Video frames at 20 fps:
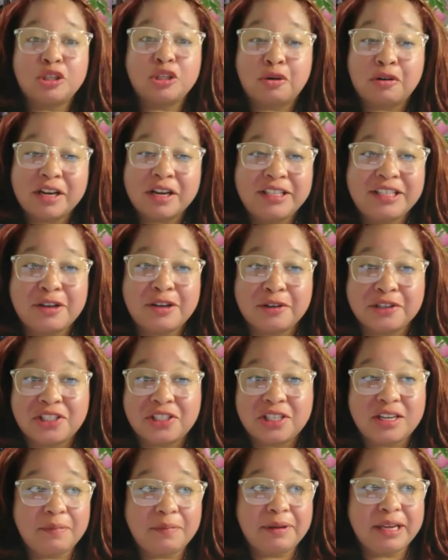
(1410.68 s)
like, crazy,
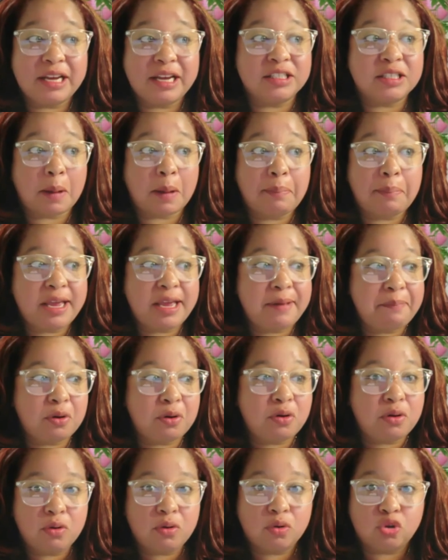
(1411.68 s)
Christina, because
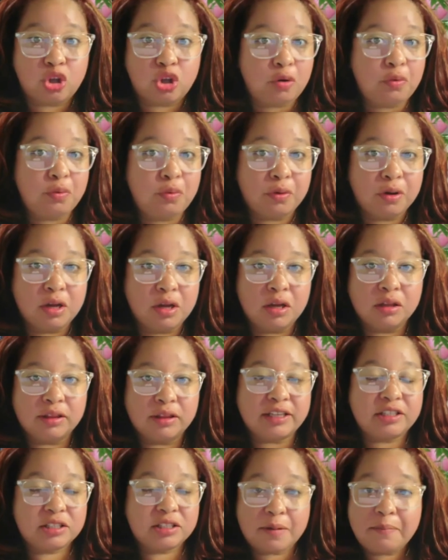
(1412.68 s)
people don't
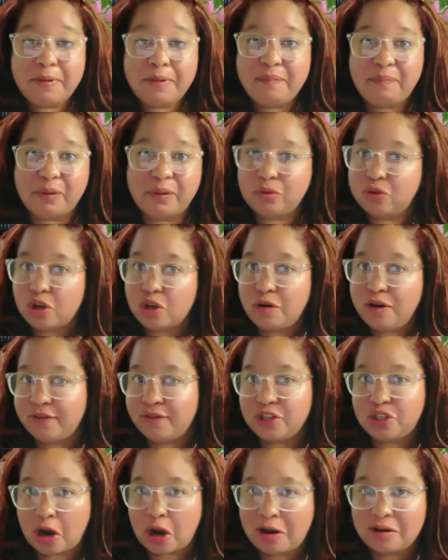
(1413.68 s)
like some people don't
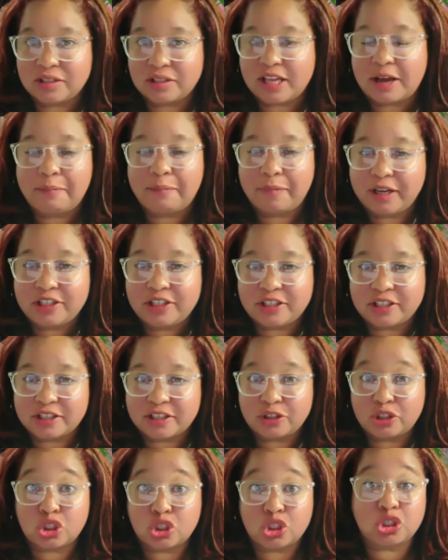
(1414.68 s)
even charge that much
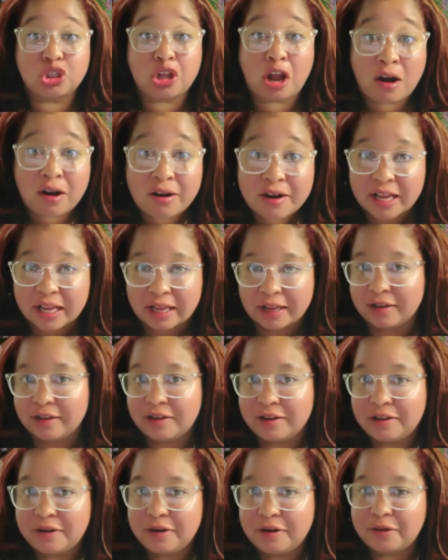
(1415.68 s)
starting,
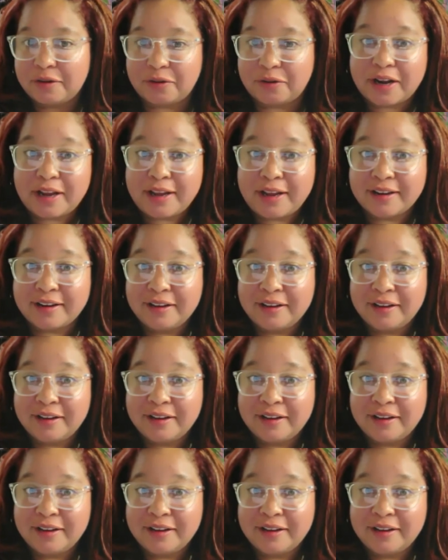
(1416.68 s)
right? Yeah.